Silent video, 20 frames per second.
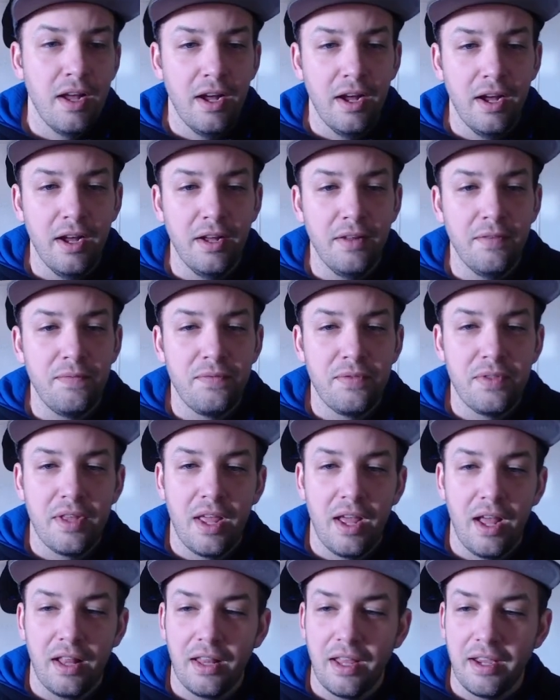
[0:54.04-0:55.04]
Uh,
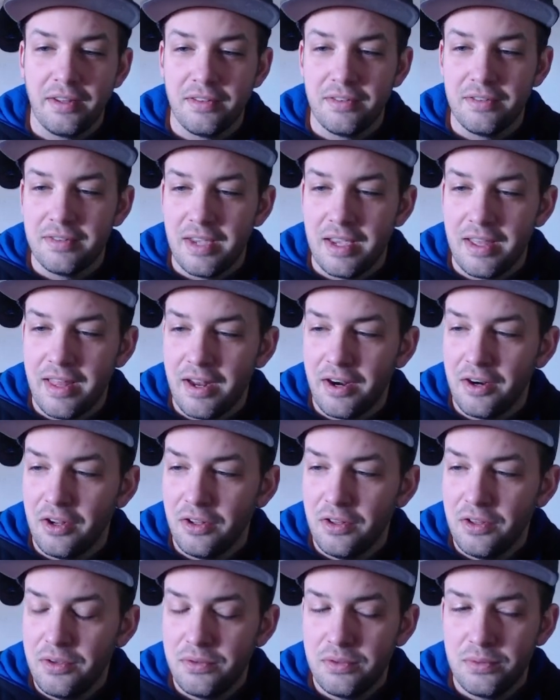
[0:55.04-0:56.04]
I like to say that in
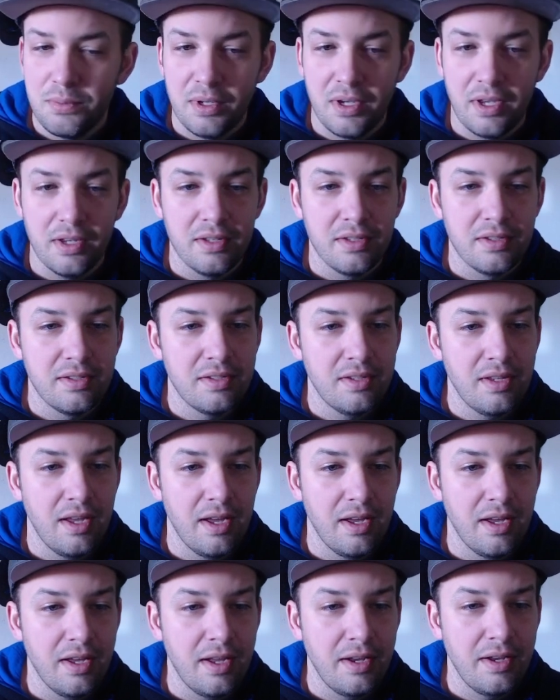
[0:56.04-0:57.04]
all those because
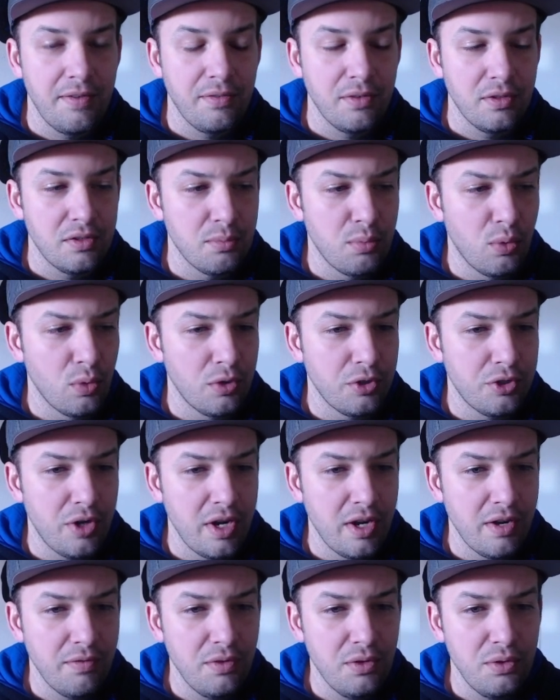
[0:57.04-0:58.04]
uh, I definitely support
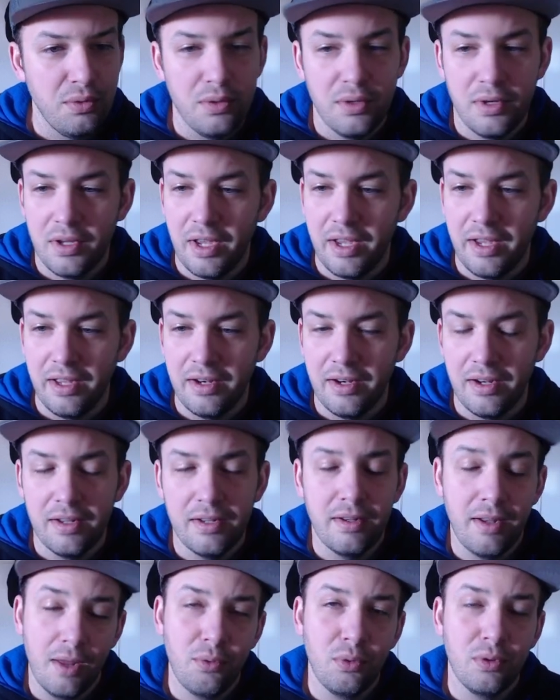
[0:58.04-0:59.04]
TradingView, and
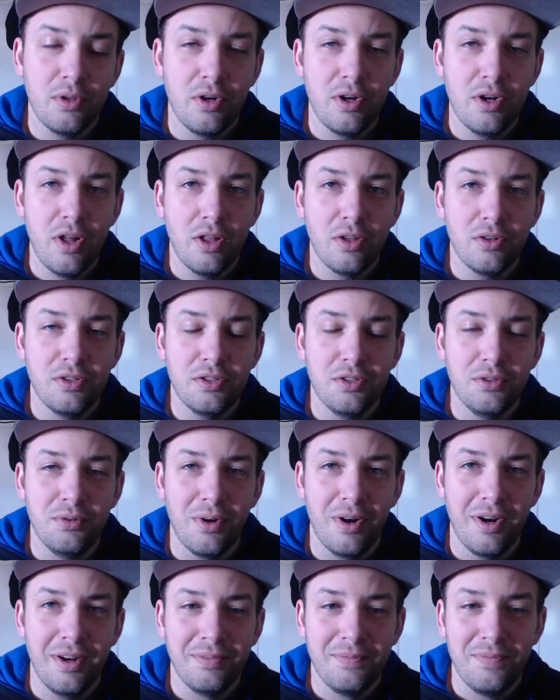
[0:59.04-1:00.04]
I want thirty dollars too,
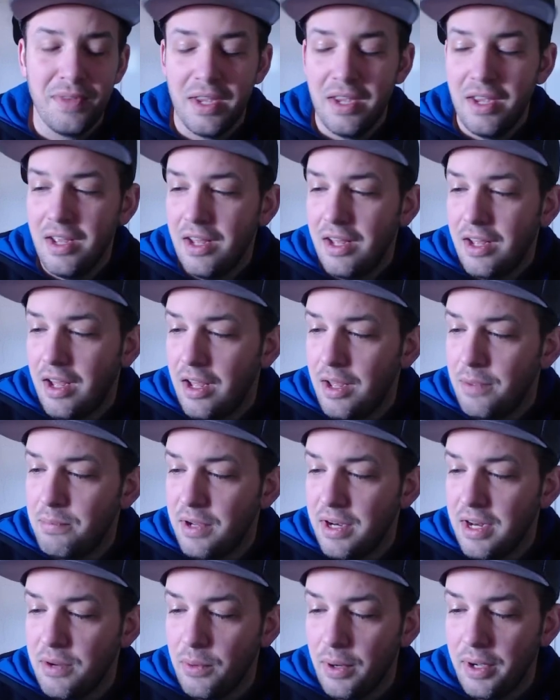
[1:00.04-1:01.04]
right? Uh,
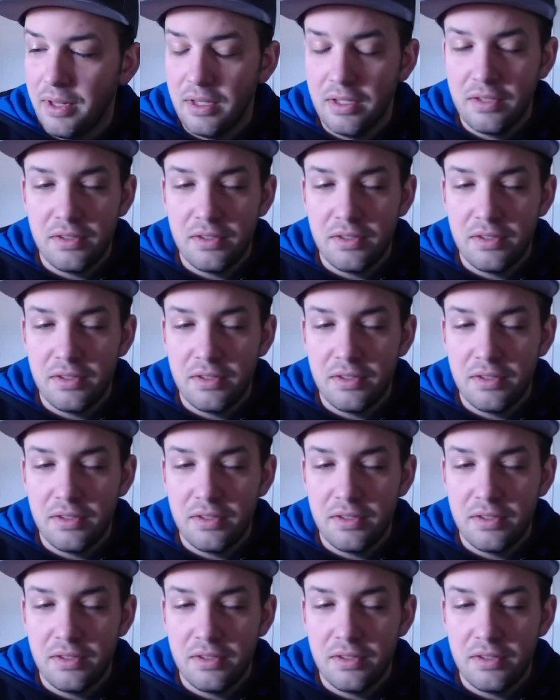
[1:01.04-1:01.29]
but anyway,